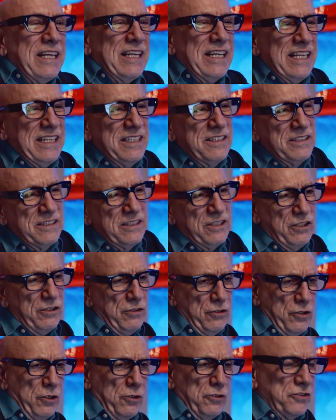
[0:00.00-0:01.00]
in
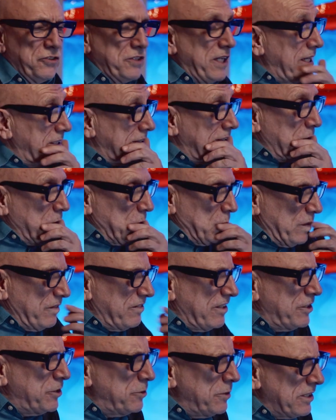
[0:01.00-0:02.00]
those days, I don't know if
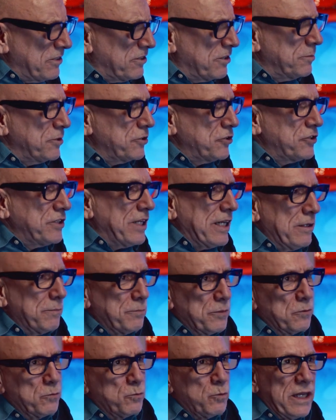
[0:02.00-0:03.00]
they do it so much now,
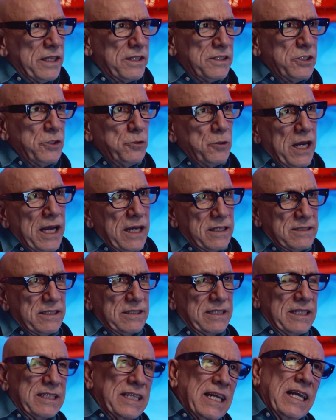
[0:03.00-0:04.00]
but when you had
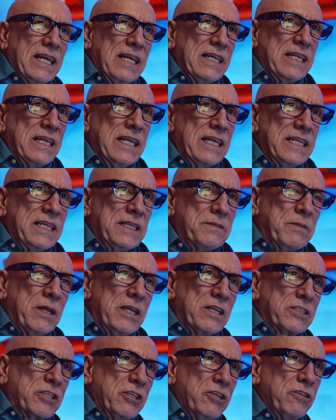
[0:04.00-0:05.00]

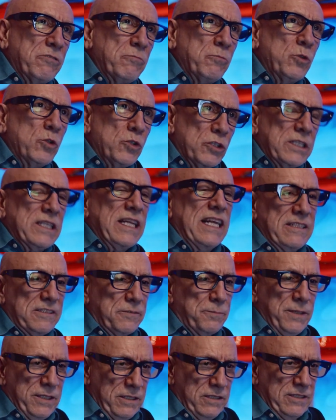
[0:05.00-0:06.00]
a curtain wall glass
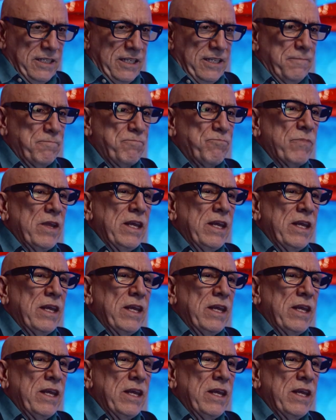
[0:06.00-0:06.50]
building,